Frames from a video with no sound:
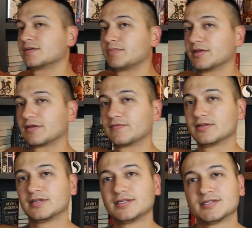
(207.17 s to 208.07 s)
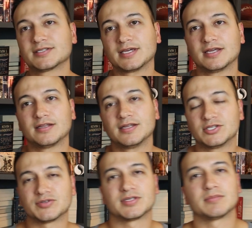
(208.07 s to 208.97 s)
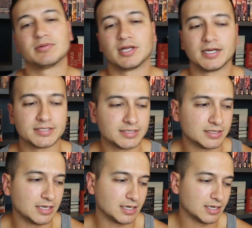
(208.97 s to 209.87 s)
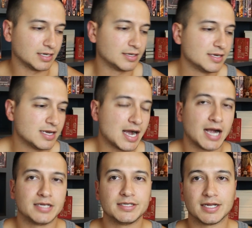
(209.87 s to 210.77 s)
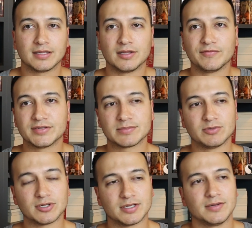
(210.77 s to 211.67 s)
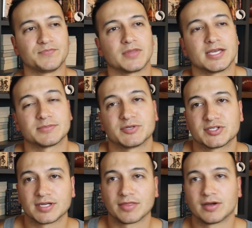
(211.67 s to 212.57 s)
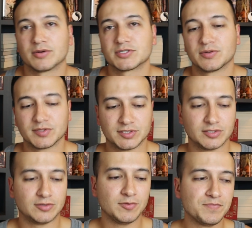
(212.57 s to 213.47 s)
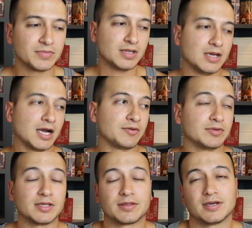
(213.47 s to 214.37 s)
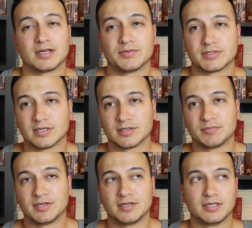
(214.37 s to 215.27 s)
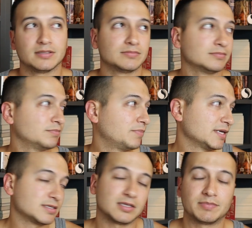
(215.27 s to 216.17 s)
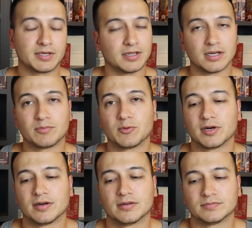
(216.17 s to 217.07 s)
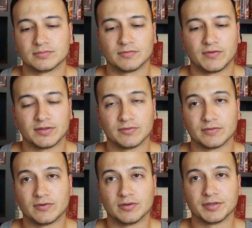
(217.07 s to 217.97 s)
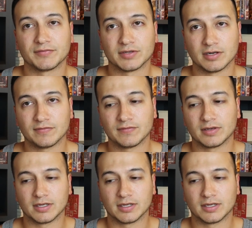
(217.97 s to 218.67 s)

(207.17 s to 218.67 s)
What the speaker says: compelling villains, and interesting plots. I did not love this book as much as I thought I was going to. I really thought it was going to be basically picking up where Faithful and the Fallen left off.